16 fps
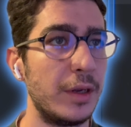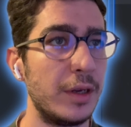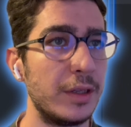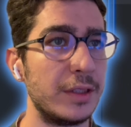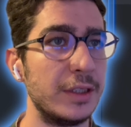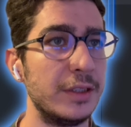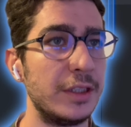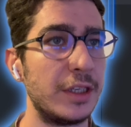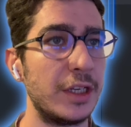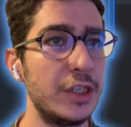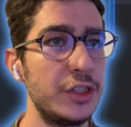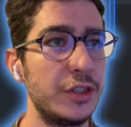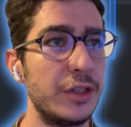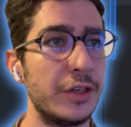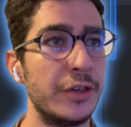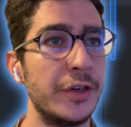
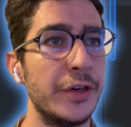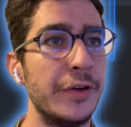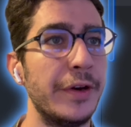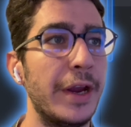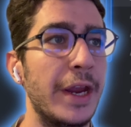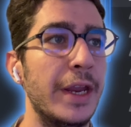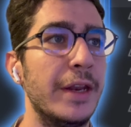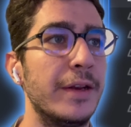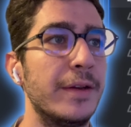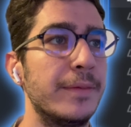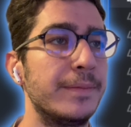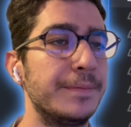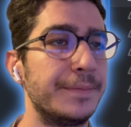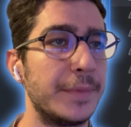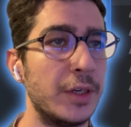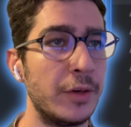authentication error.
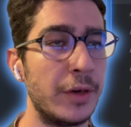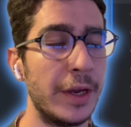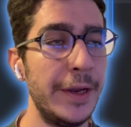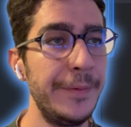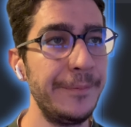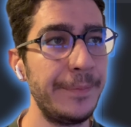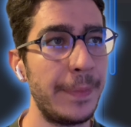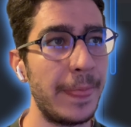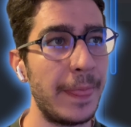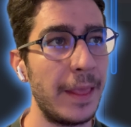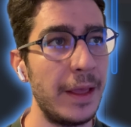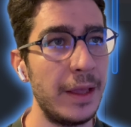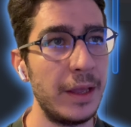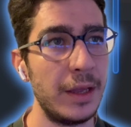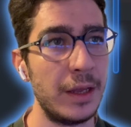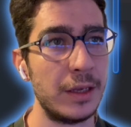Okay.
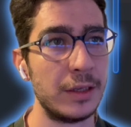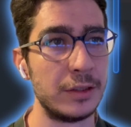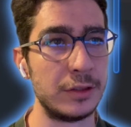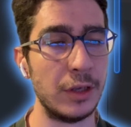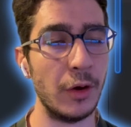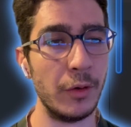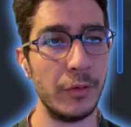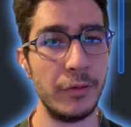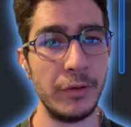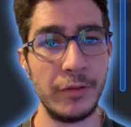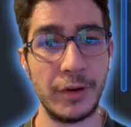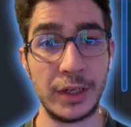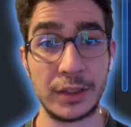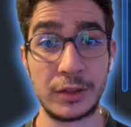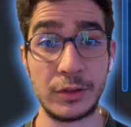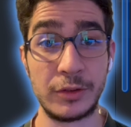So we
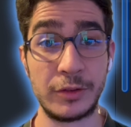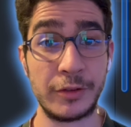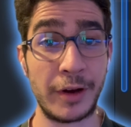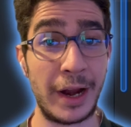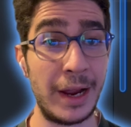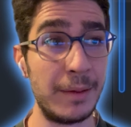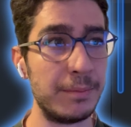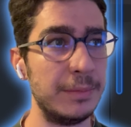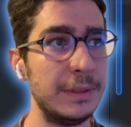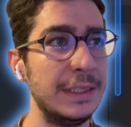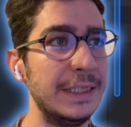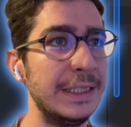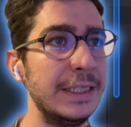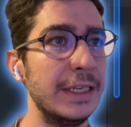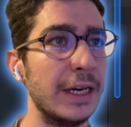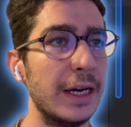want to grab
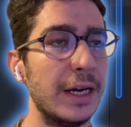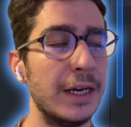the